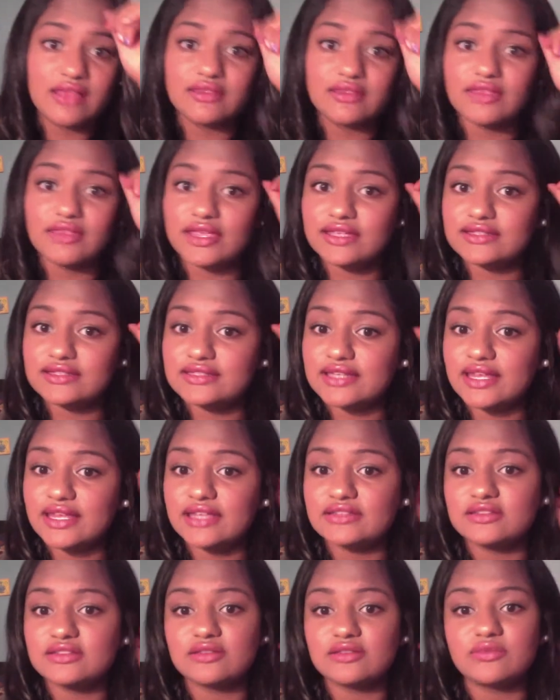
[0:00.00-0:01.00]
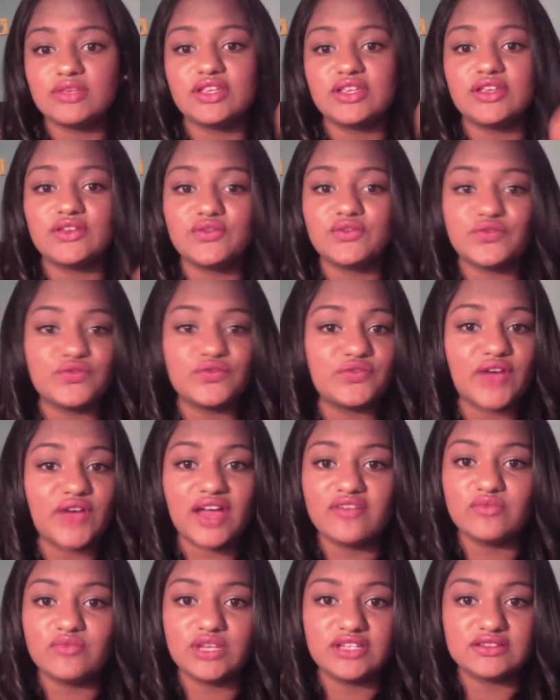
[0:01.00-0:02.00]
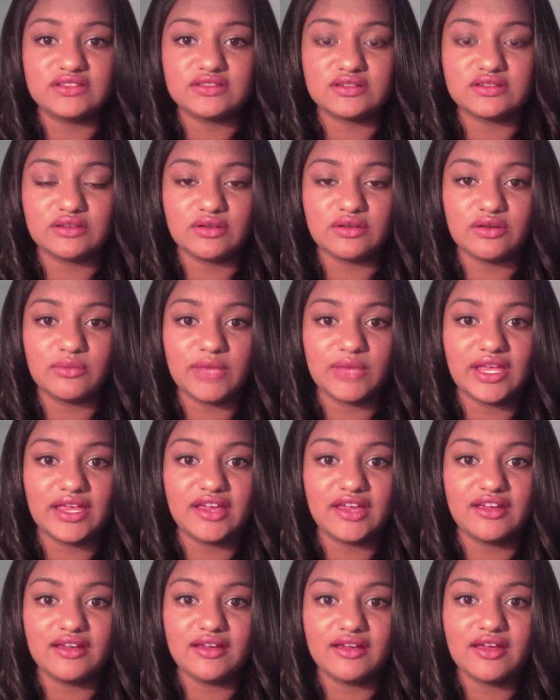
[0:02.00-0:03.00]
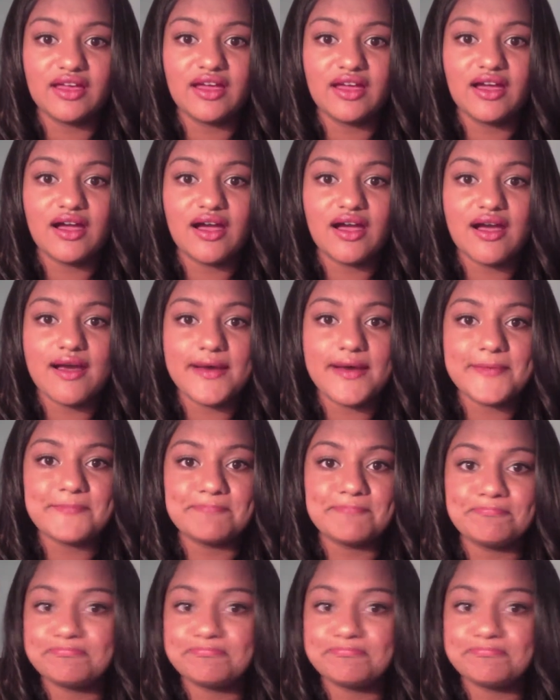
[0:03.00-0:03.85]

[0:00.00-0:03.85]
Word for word: Like today it took me five minutes to curl my hair, um,